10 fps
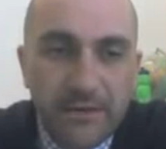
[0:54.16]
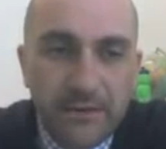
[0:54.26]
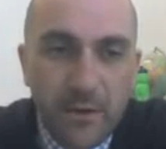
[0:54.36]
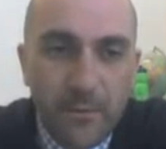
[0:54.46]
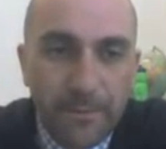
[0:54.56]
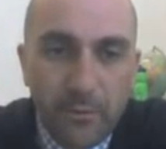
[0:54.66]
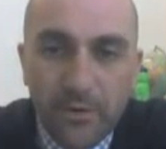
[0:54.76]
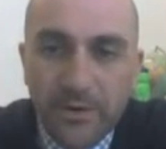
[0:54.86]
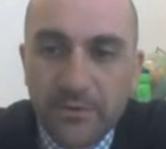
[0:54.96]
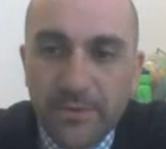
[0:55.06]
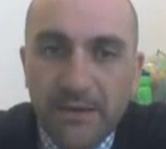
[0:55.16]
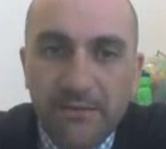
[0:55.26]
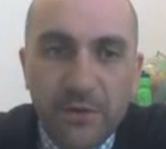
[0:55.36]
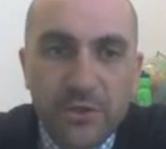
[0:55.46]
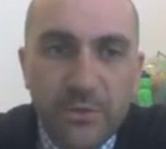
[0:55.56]
So we're going to make a
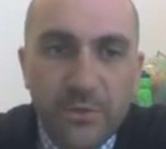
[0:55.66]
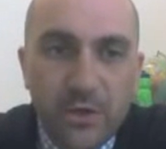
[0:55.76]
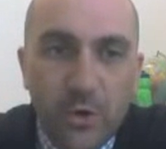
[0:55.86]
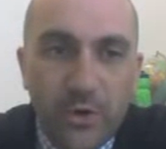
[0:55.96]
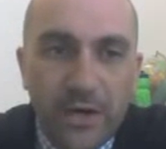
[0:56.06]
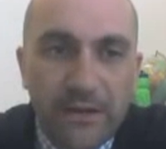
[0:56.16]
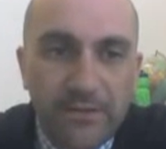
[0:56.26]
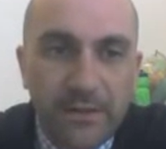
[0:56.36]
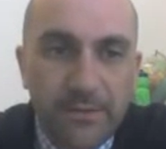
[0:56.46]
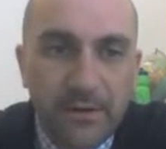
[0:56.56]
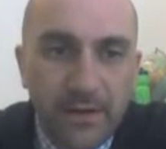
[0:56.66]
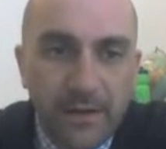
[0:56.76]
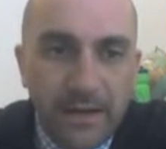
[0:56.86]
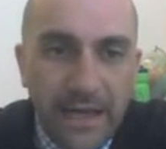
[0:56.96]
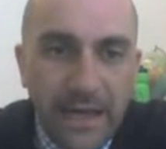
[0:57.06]
virtual coin flipper.
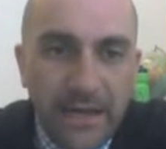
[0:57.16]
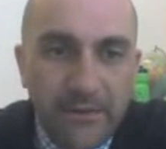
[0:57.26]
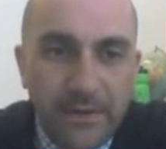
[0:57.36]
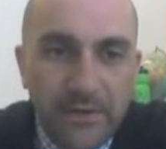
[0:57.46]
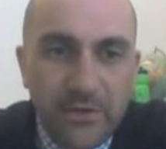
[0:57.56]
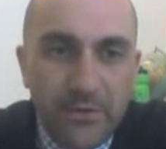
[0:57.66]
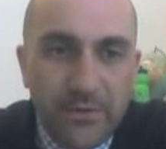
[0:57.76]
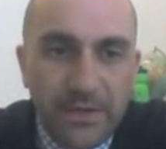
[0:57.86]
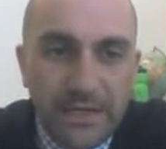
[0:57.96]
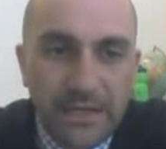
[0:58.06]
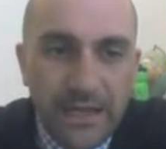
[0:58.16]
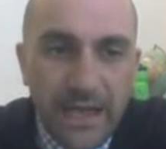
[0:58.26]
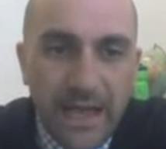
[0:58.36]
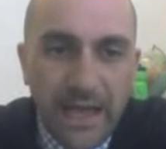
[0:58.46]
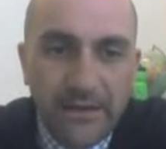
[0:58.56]
Cat, we don't need the
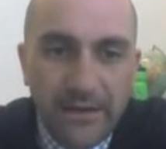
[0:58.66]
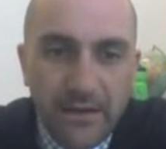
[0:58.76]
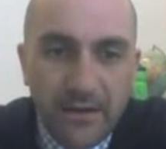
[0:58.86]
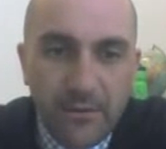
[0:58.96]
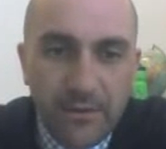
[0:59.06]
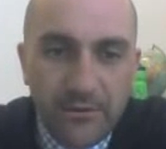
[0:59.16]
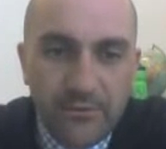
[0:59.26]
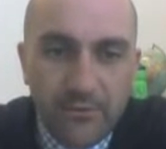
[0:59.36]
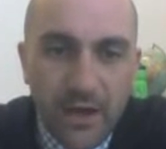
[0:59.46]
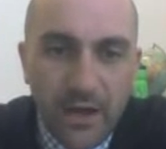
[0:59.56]
cat. We're going to draw